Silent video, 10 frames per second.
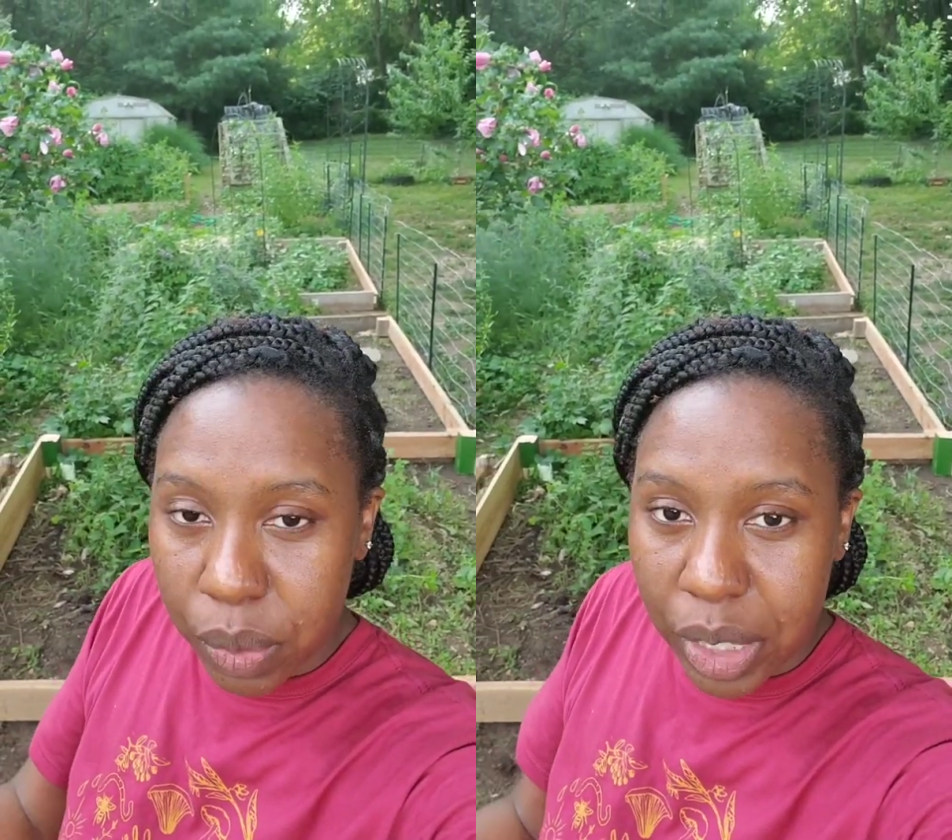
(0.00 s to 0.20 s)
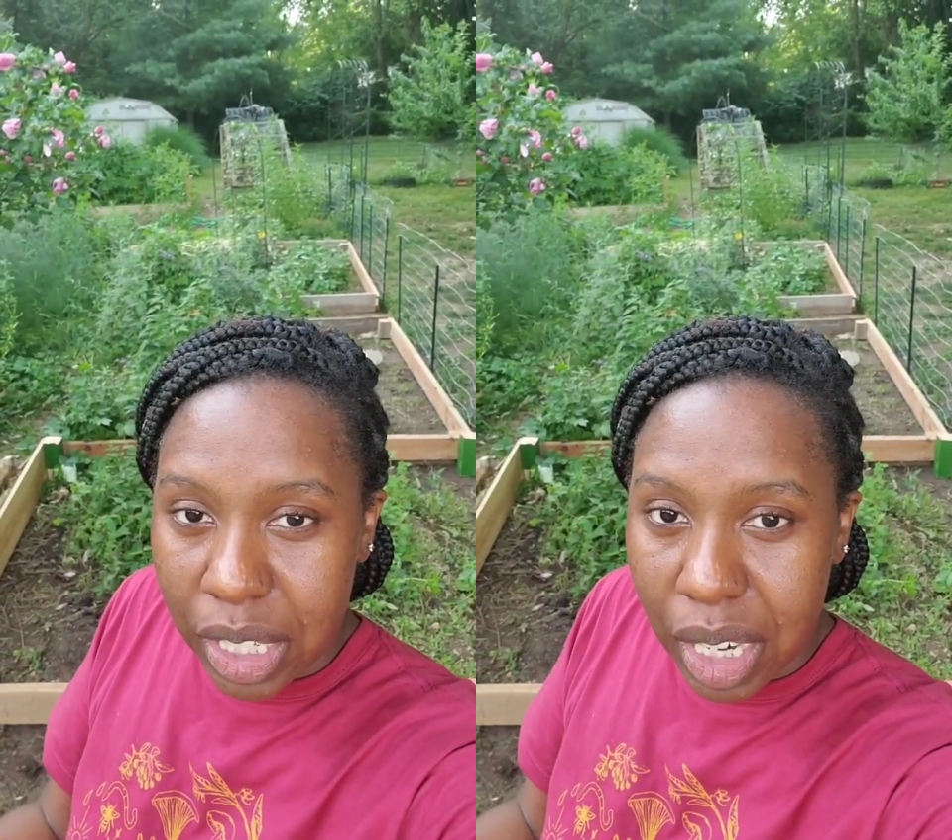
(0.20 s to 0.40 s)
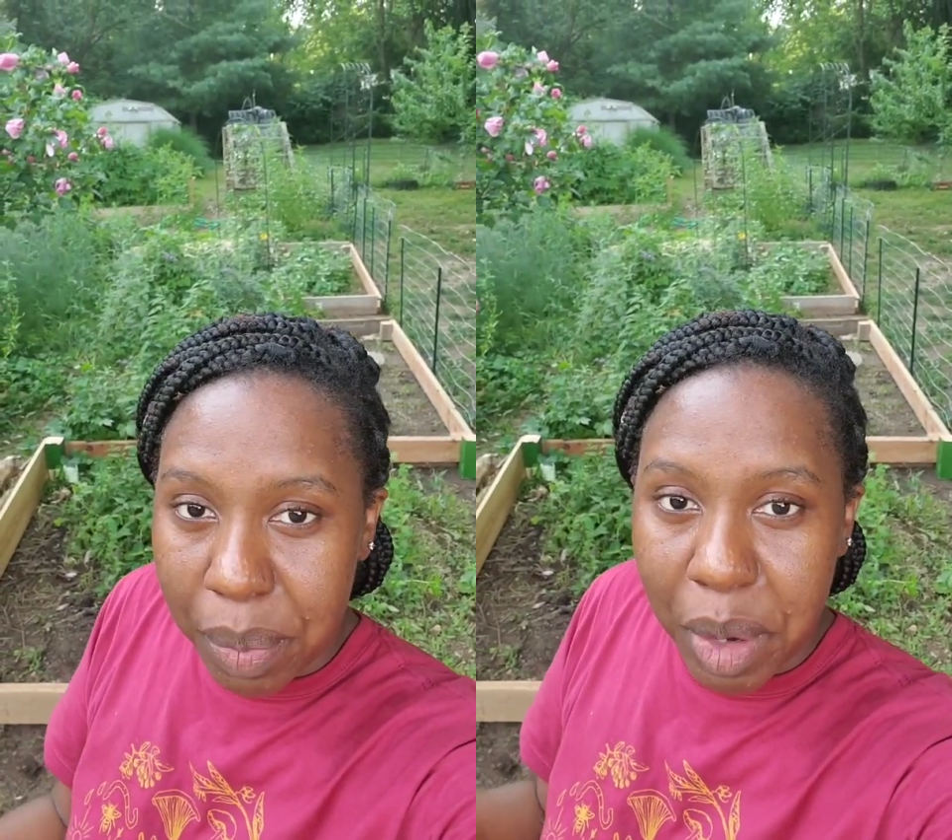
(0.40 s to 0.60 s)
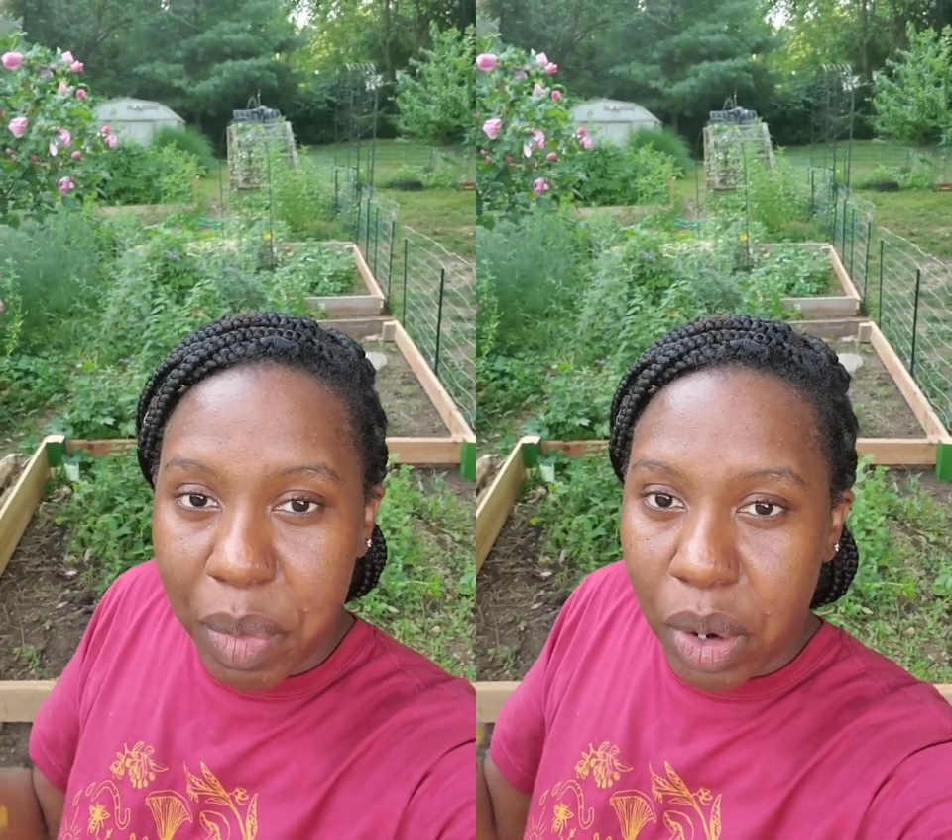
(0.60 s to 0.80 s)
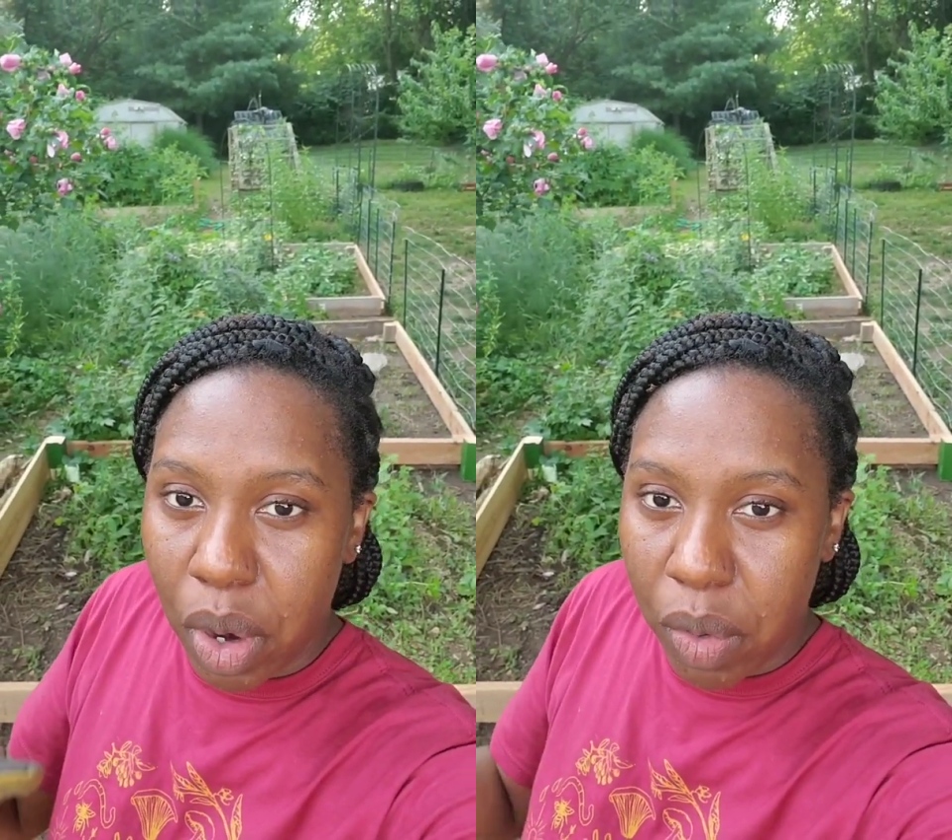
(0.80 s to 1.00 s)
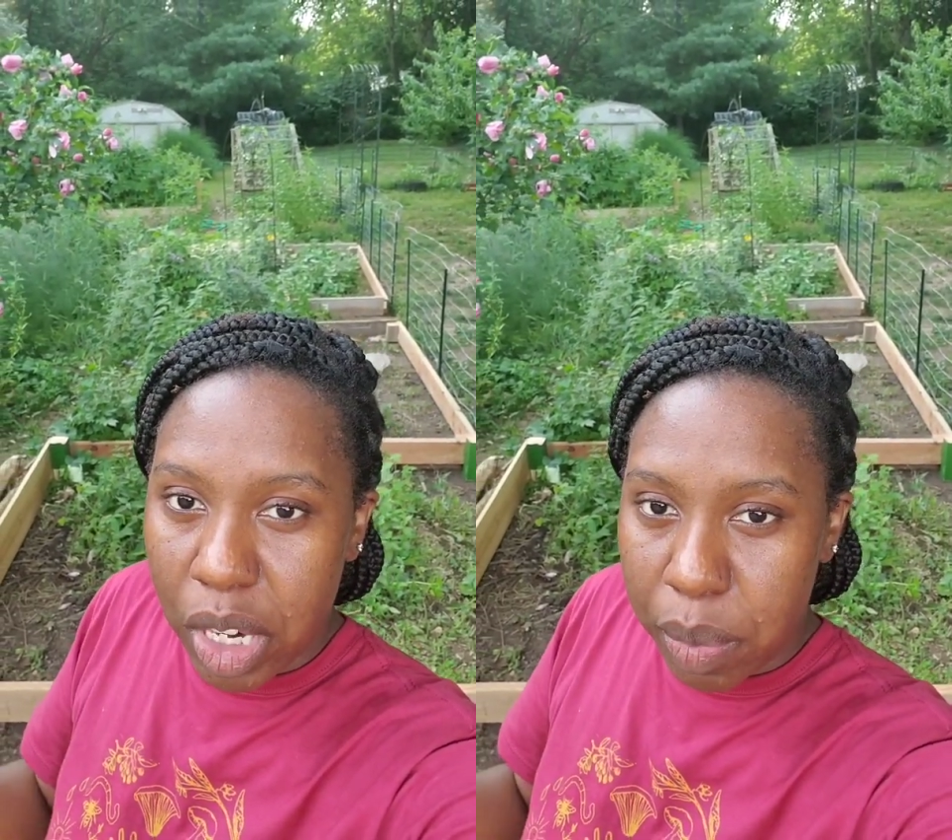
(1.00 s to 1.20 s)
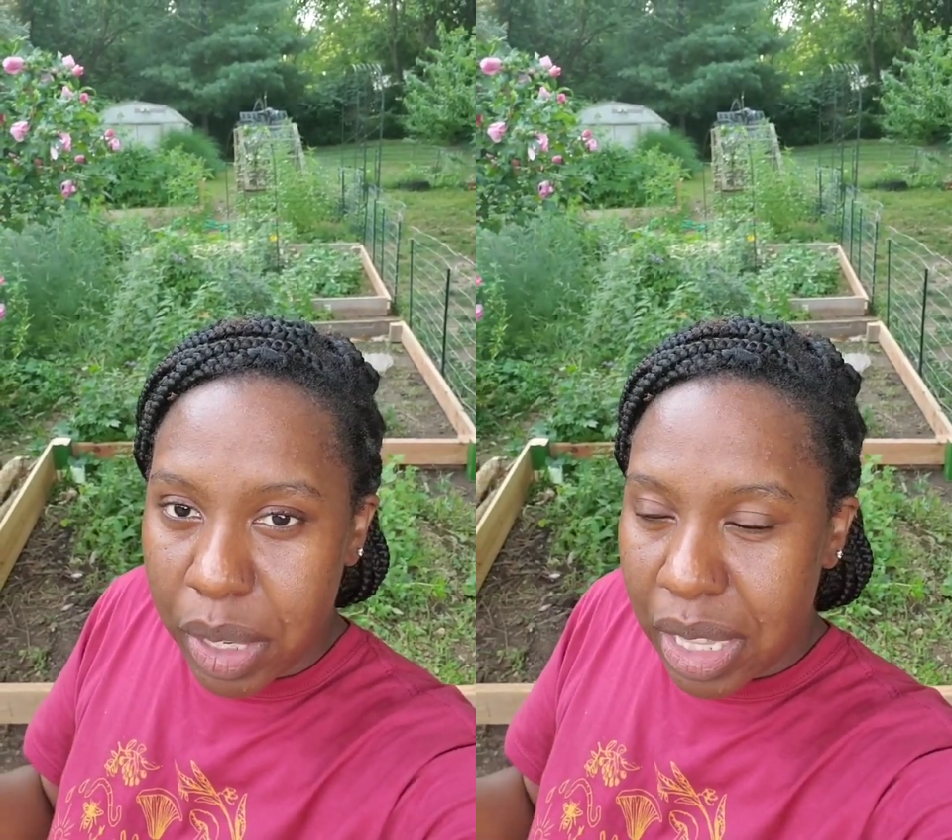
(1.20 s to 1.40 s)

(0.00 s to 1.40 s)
When they come up, they'll already be